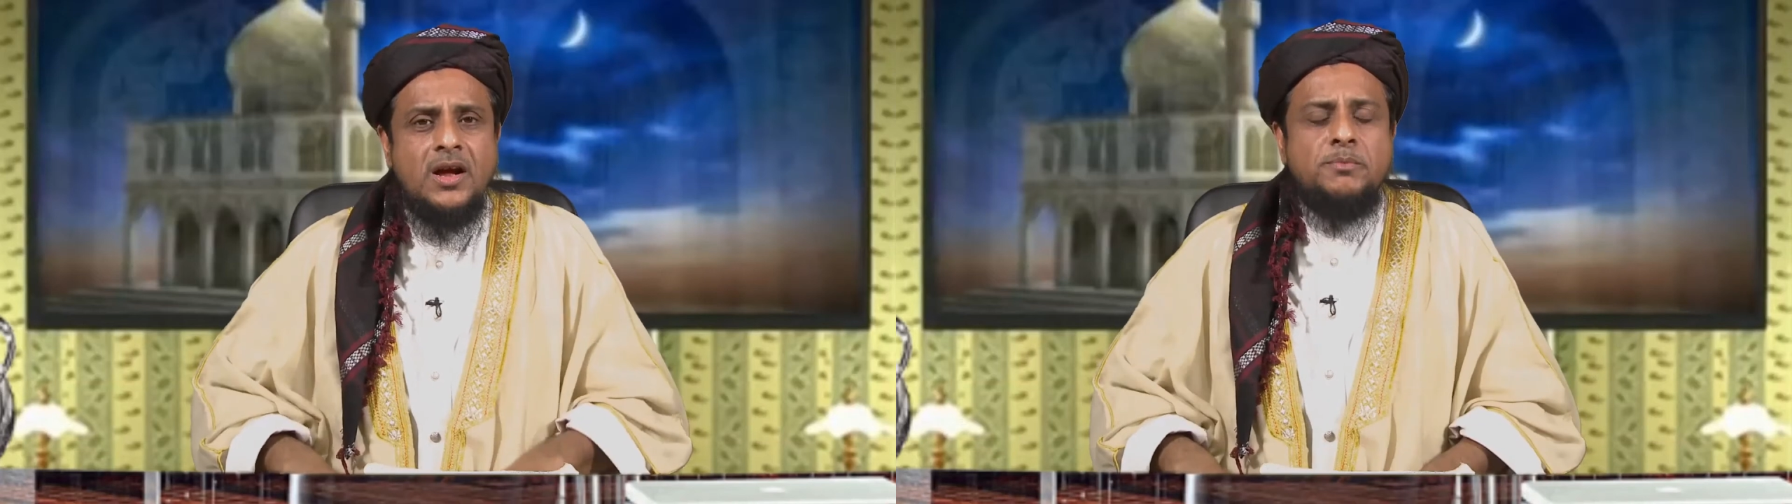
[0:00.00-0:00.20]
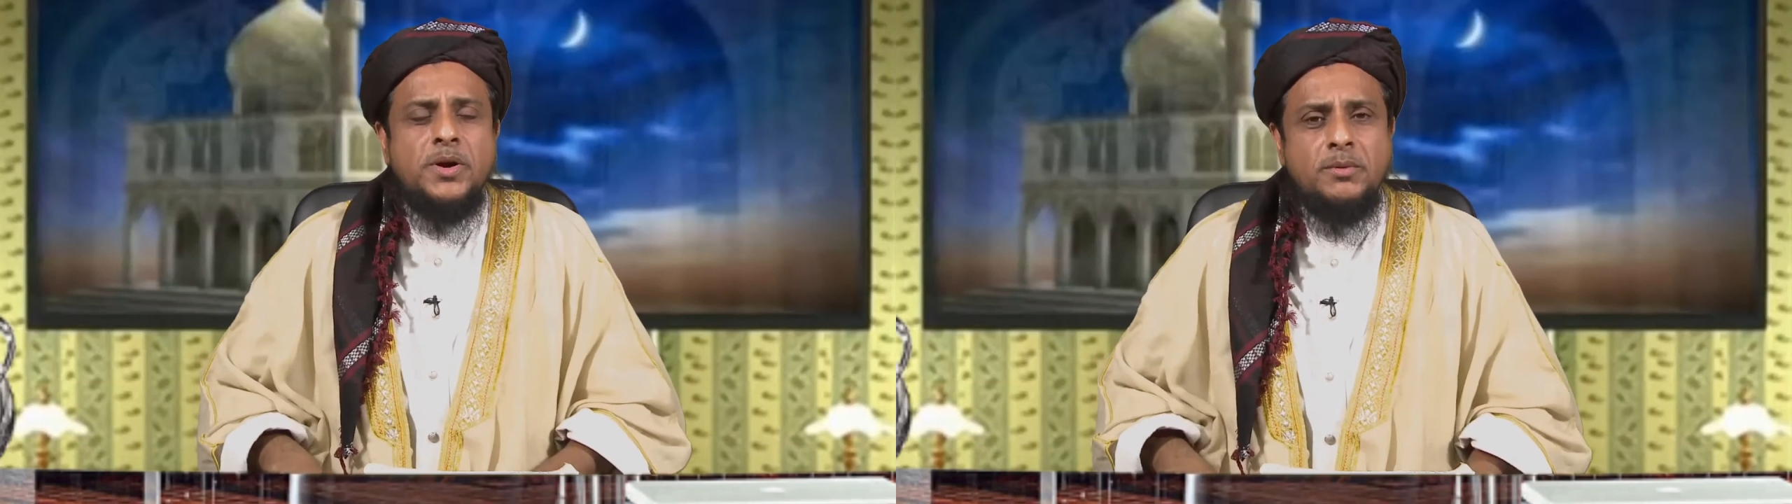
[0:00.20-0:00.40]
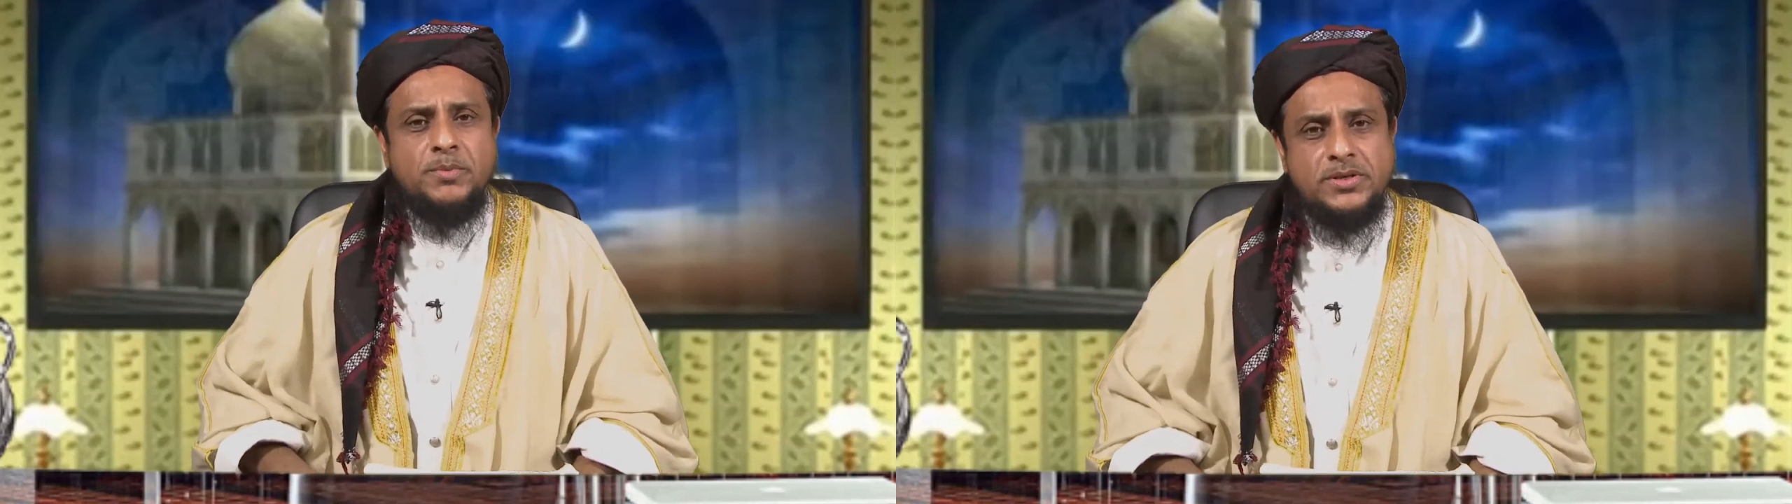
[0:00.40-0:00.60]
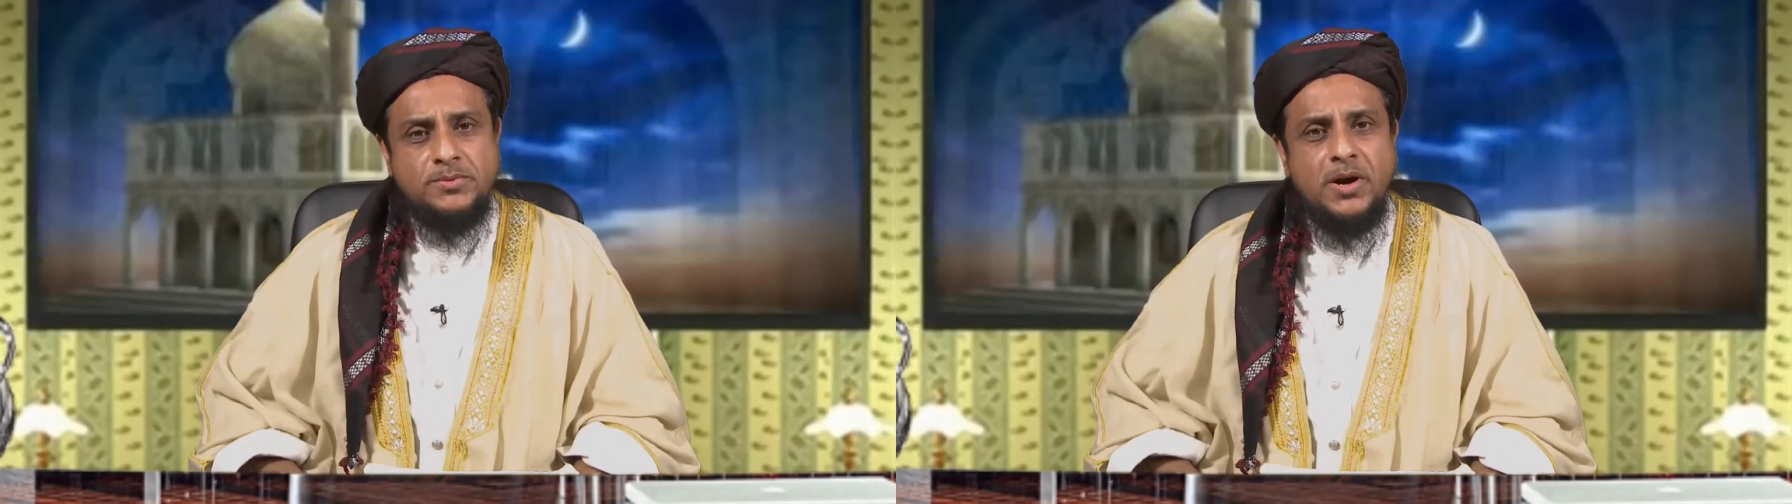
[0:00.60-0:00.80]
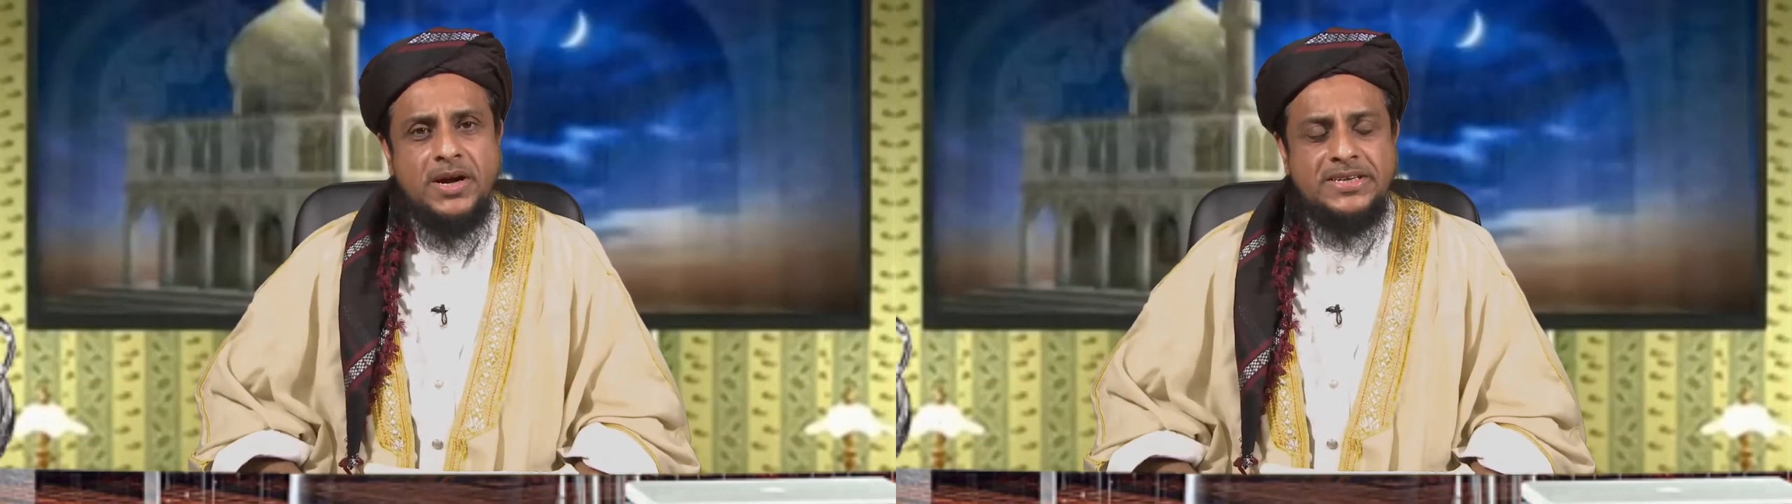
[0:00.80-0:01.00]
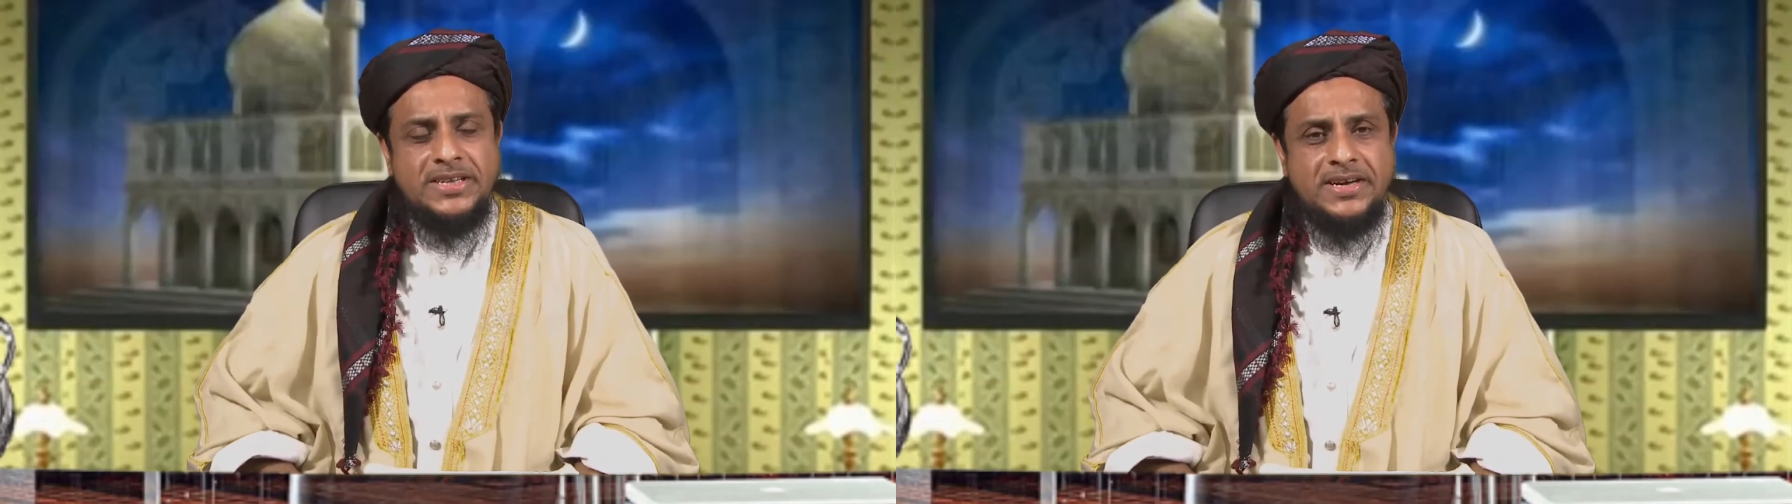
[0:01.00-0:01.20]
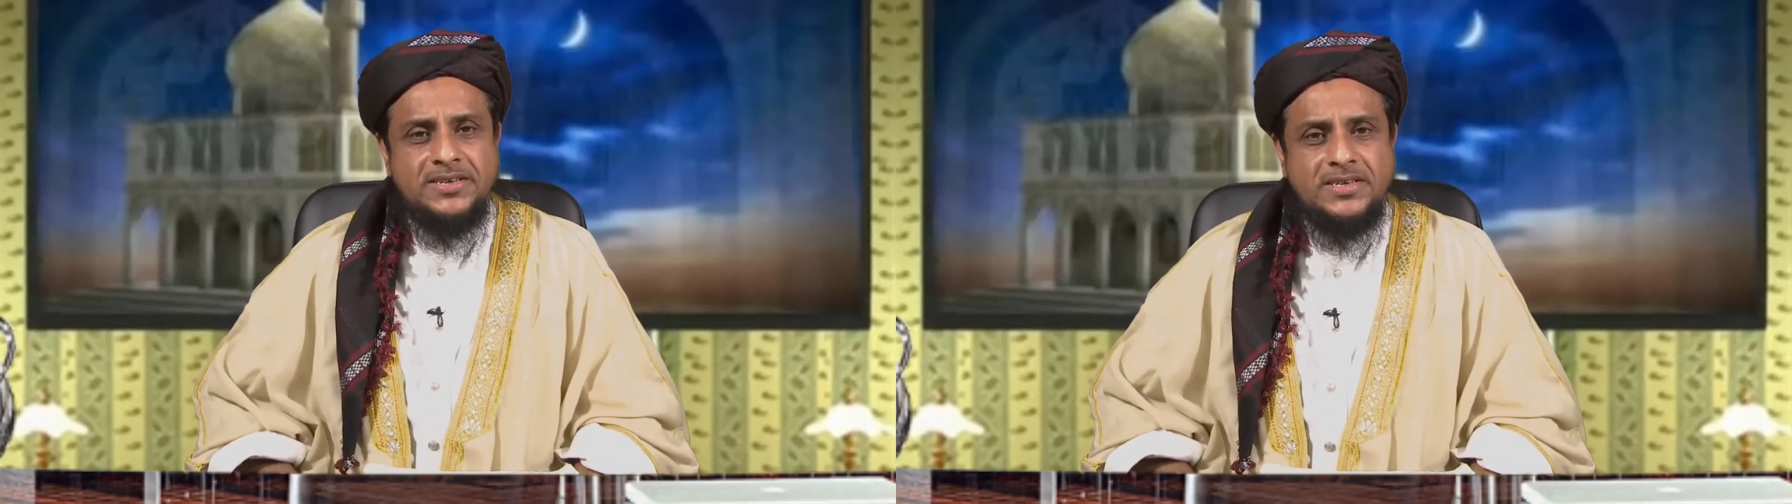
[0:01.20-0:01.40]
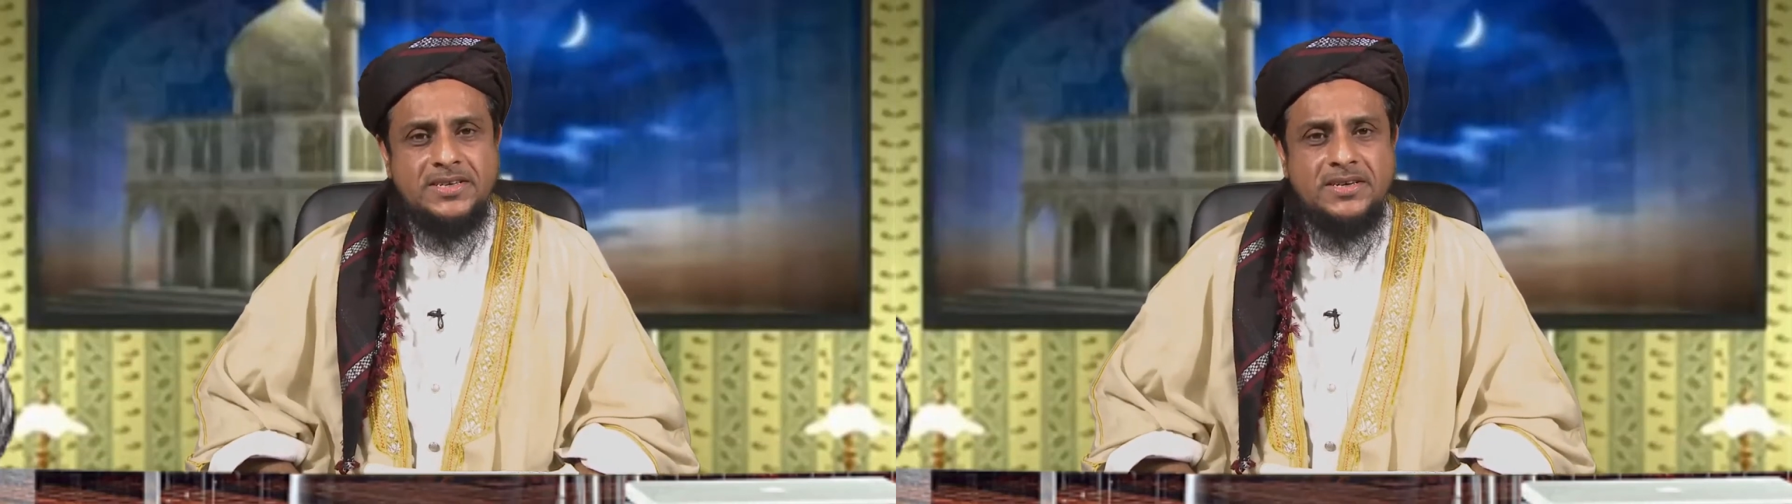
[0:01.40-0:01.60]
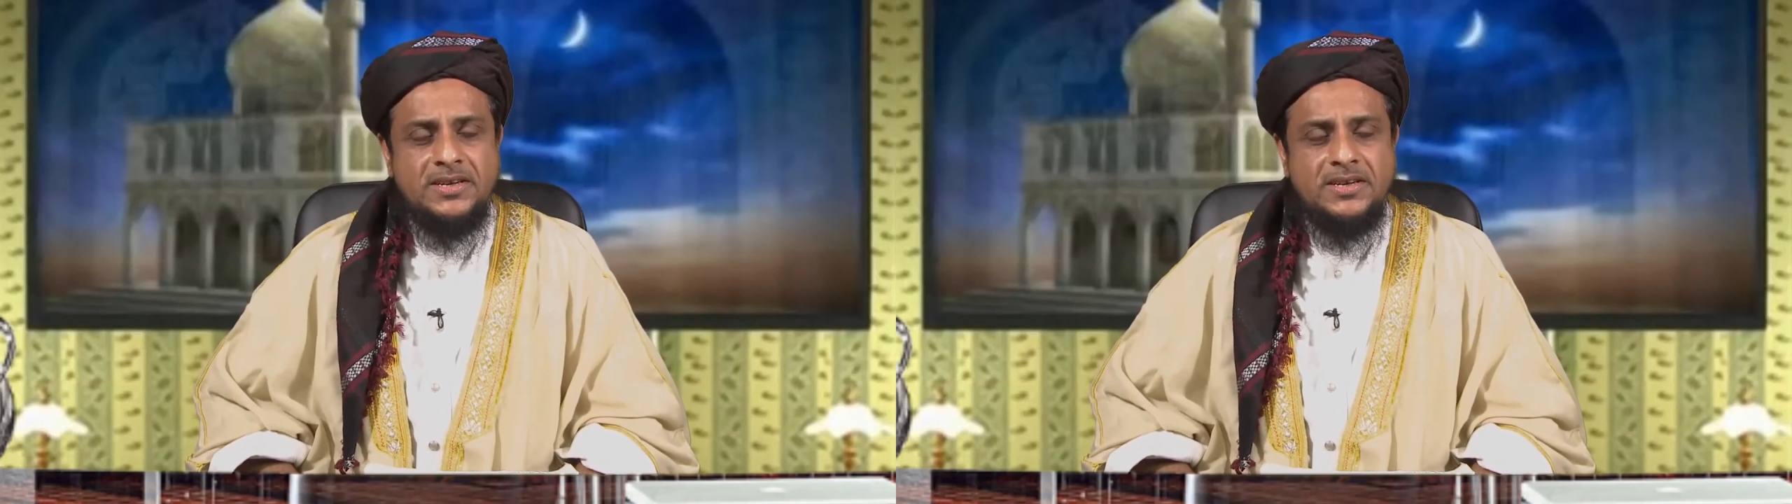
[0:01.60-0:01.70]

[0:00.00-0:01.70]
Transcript: purpose behind that.